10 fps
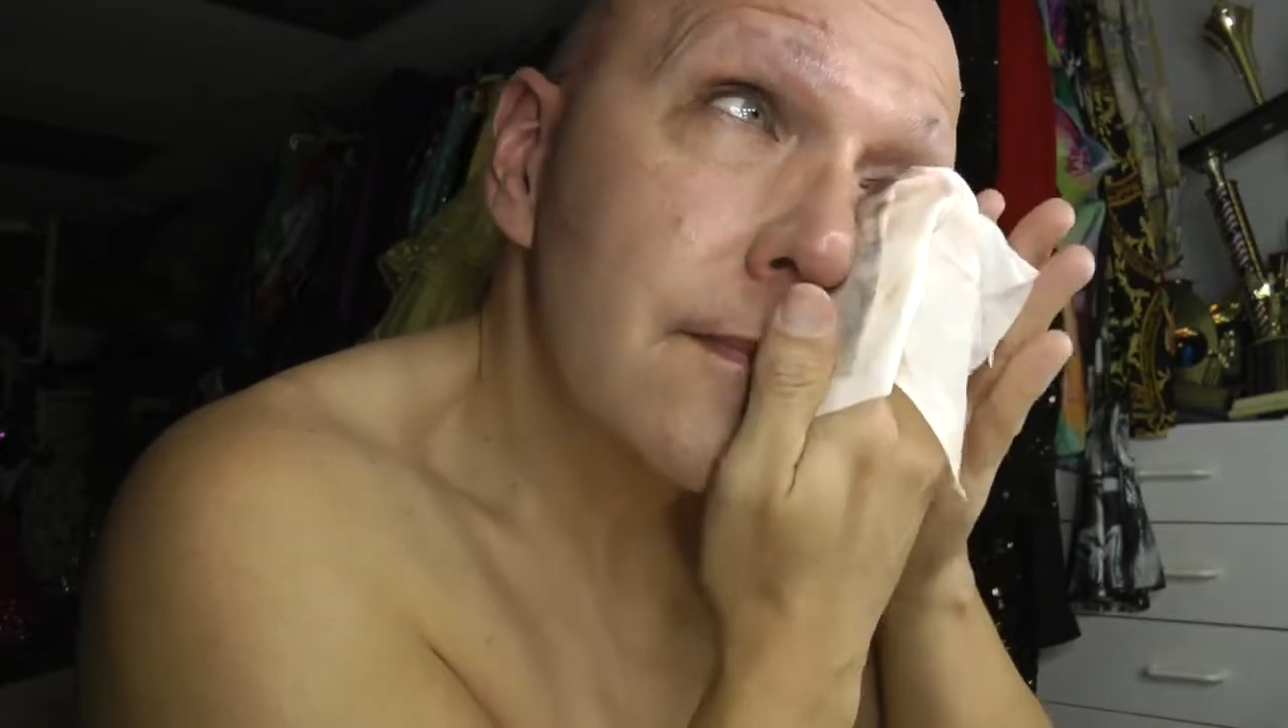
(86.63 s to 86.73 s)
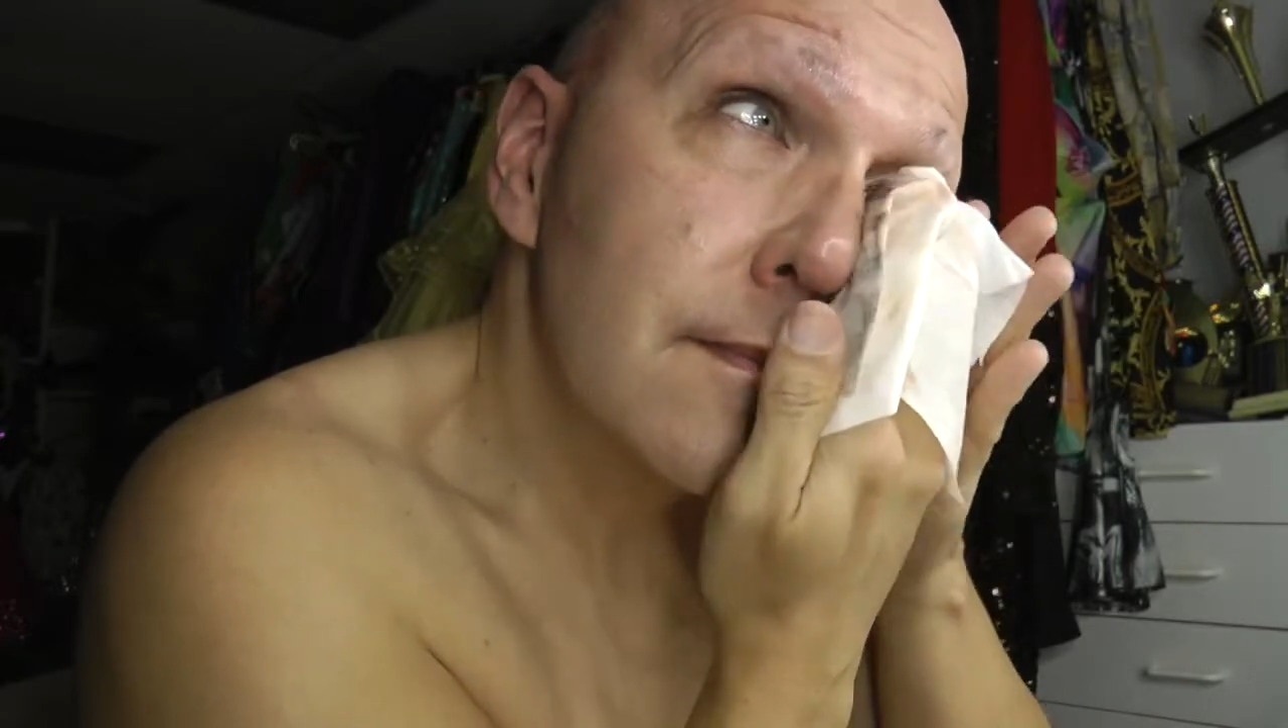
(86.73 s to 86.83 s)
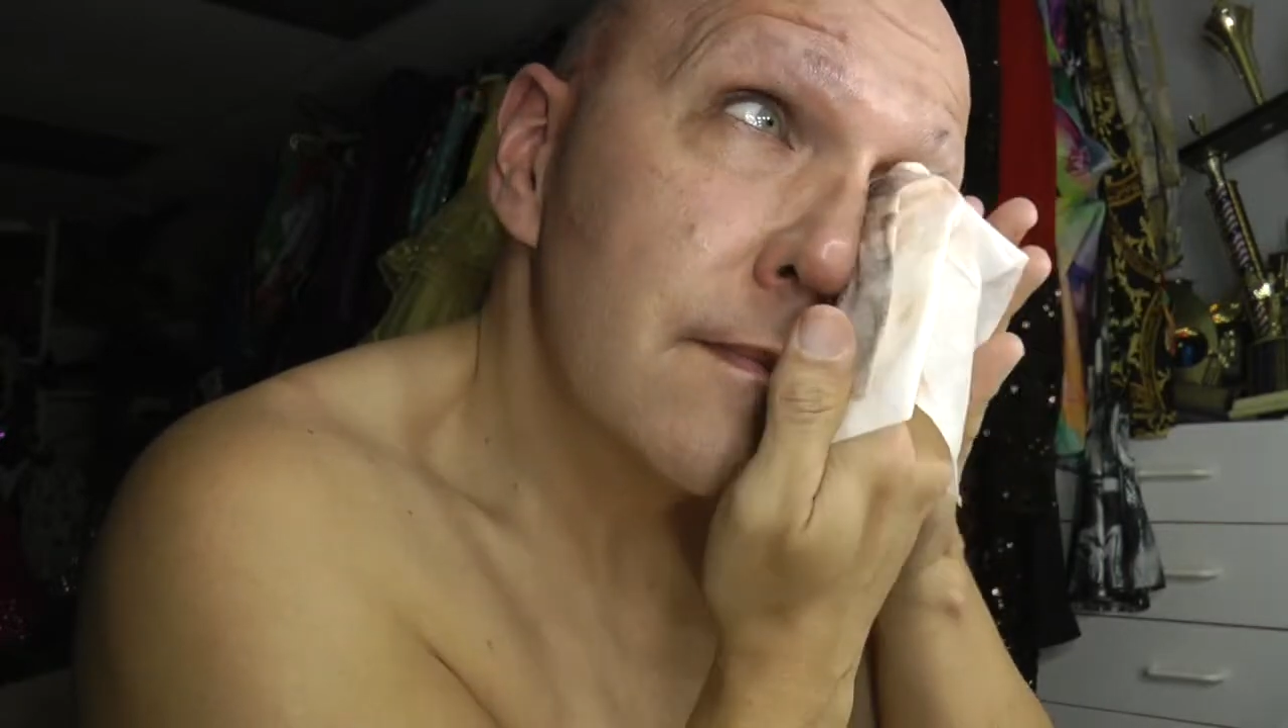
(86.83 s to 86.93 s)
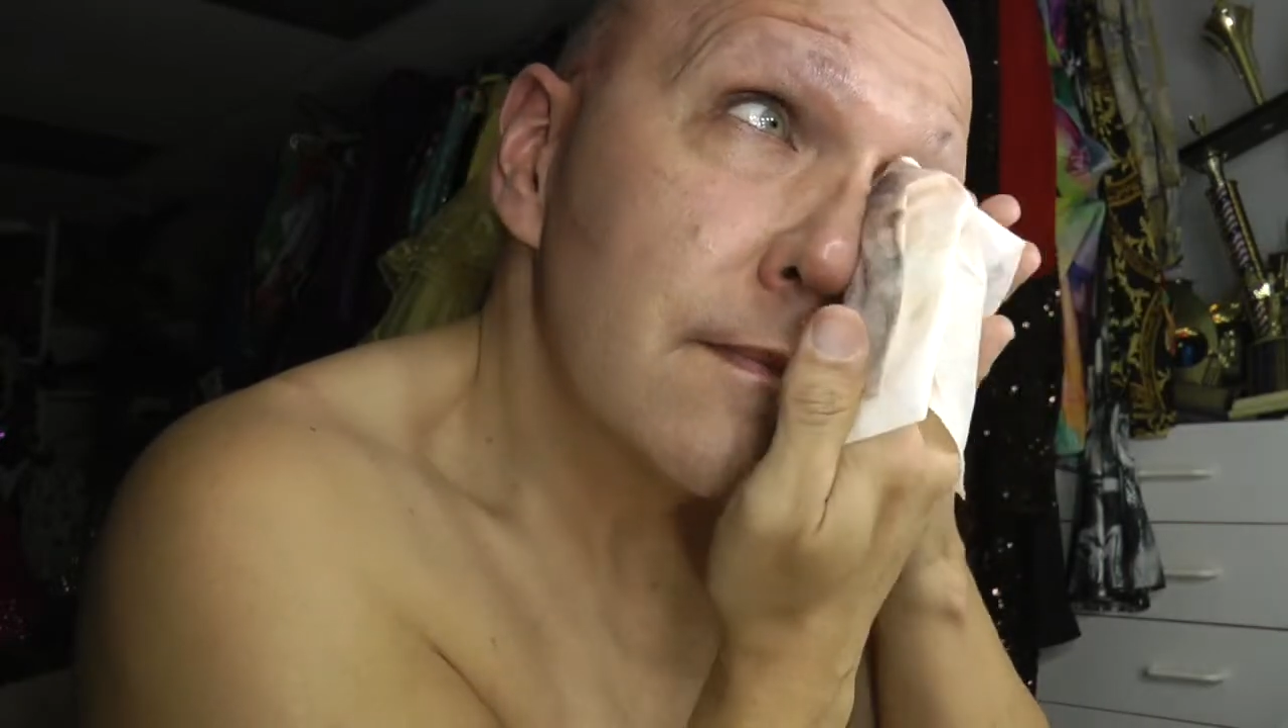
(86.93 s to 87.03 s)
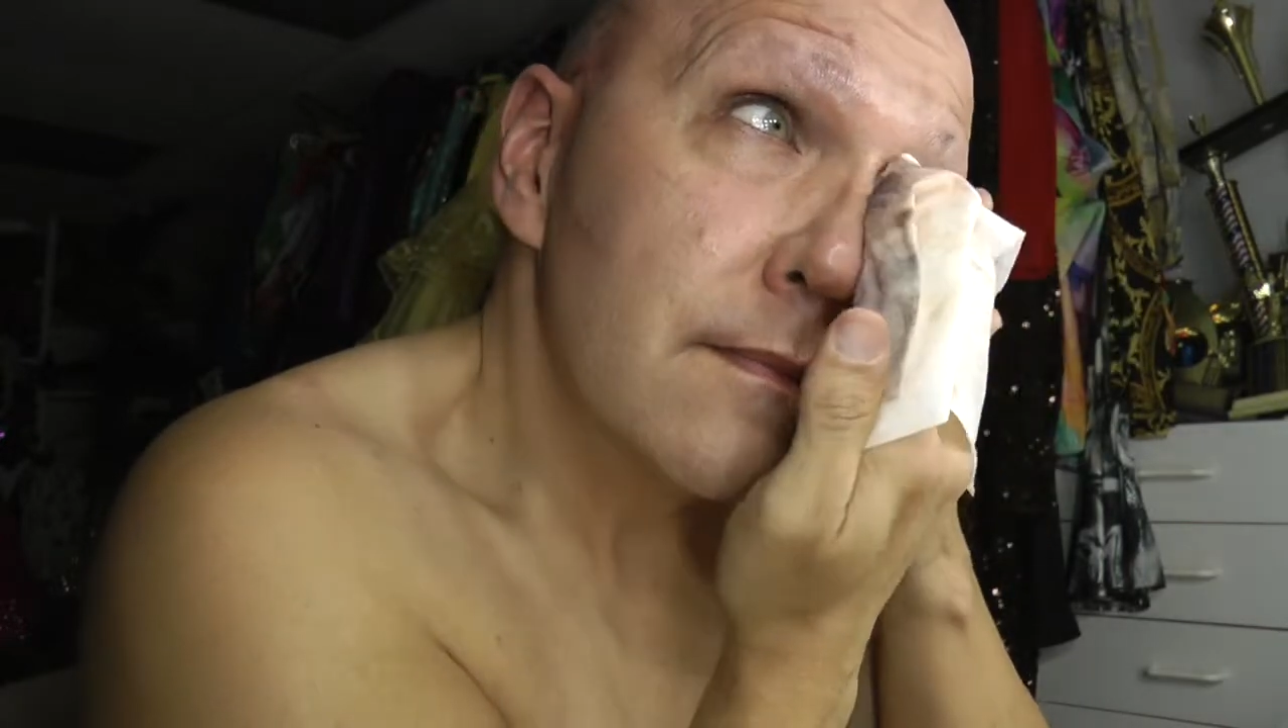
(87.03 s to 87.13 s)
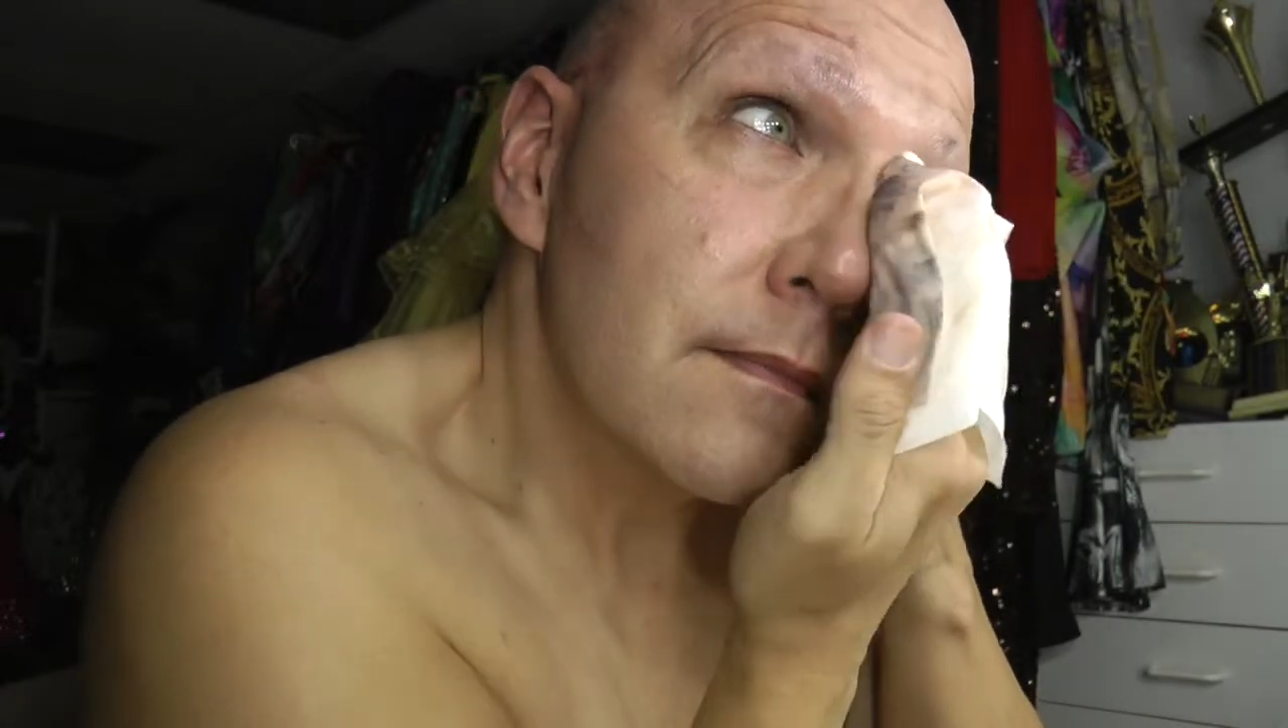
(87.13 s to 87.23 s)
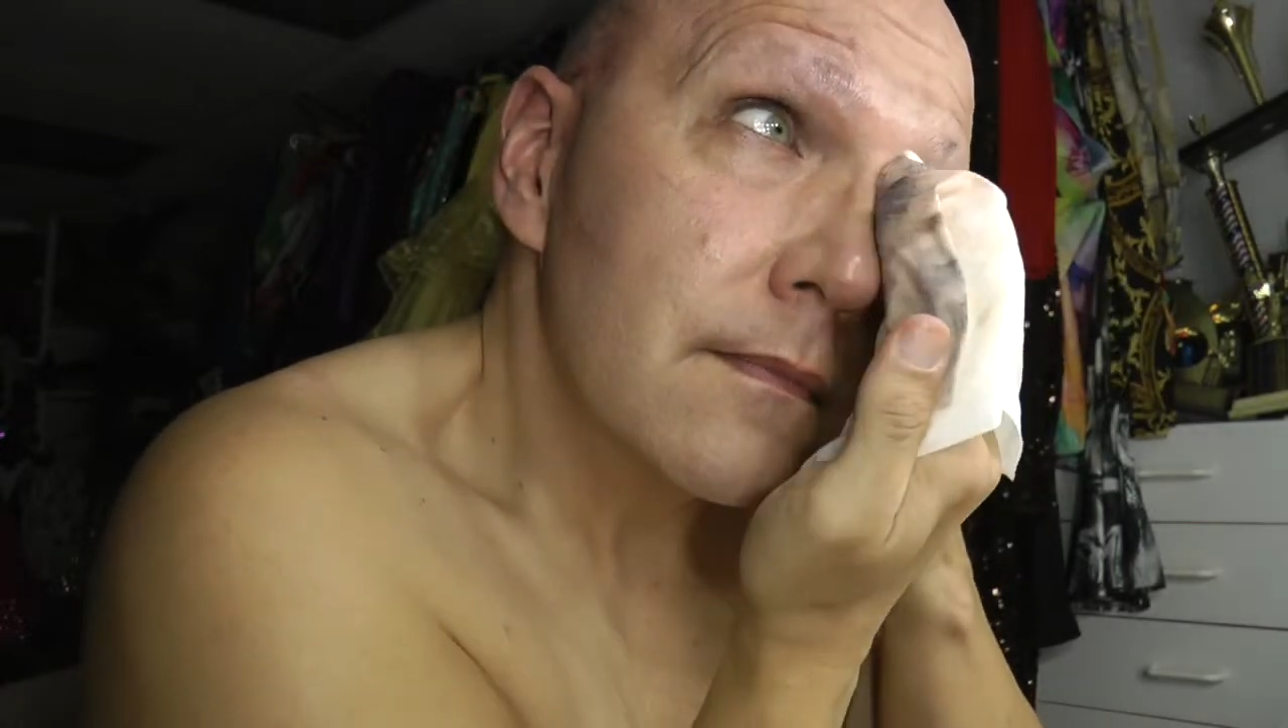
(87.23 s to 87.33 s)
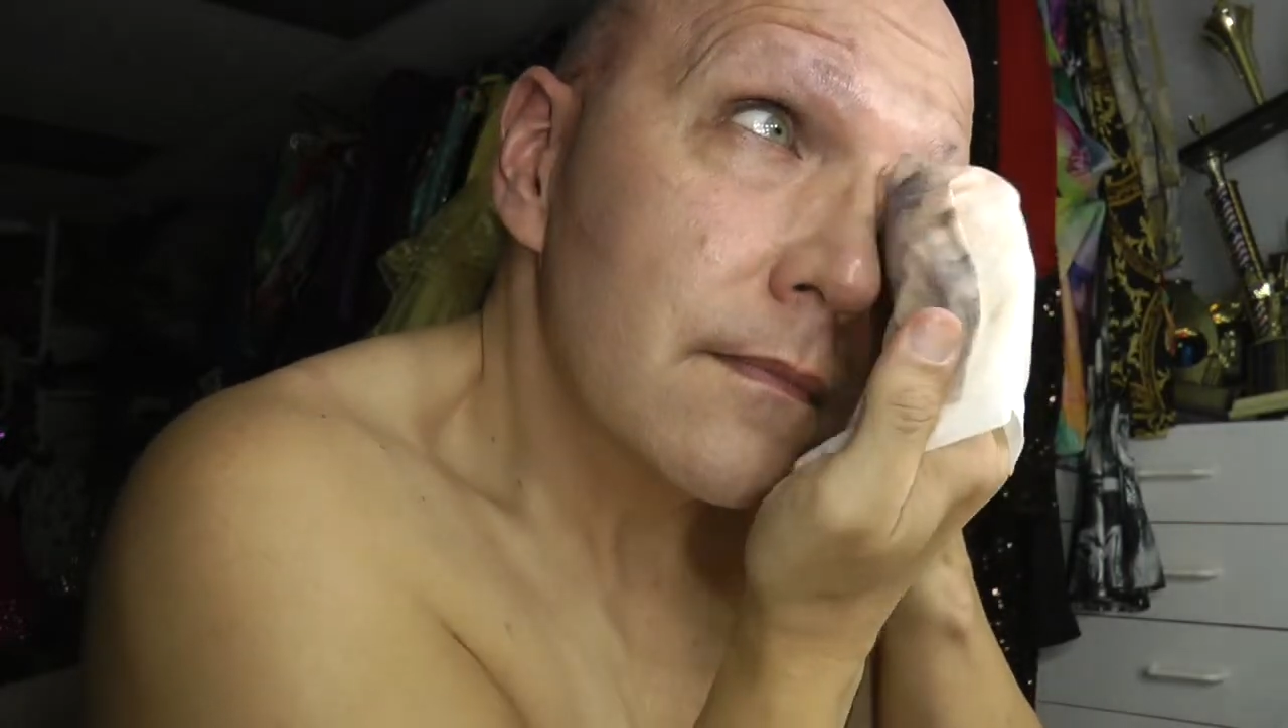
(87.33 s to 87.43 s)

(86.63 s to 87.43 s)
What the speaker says: but